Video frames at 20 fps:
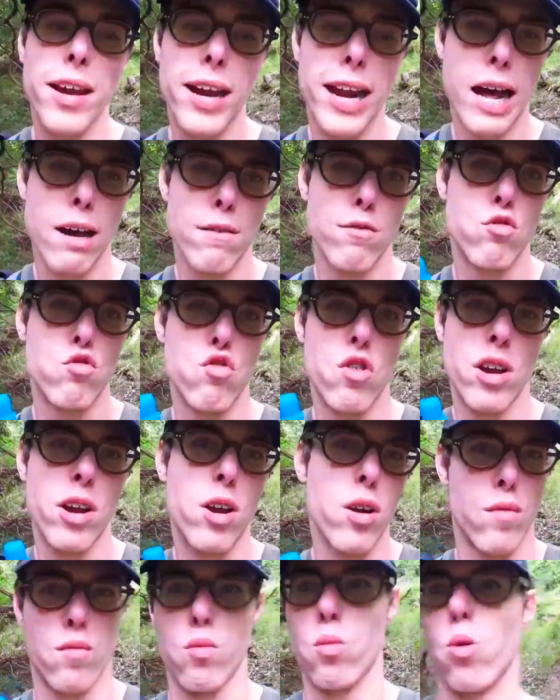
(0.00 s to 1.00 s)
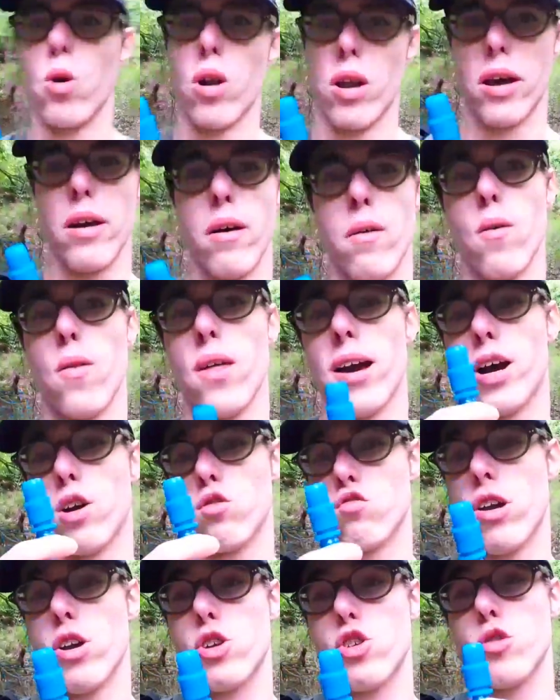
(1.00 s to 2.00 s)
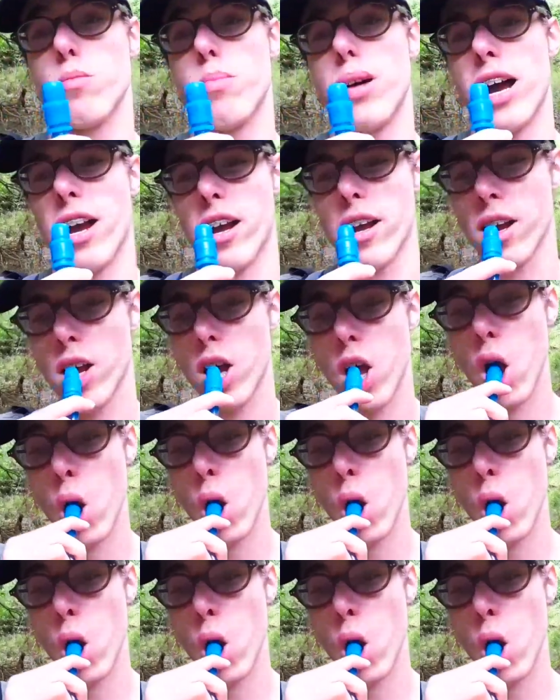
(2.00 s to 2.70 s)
I'm gonna have a drink of water with the hydration pack.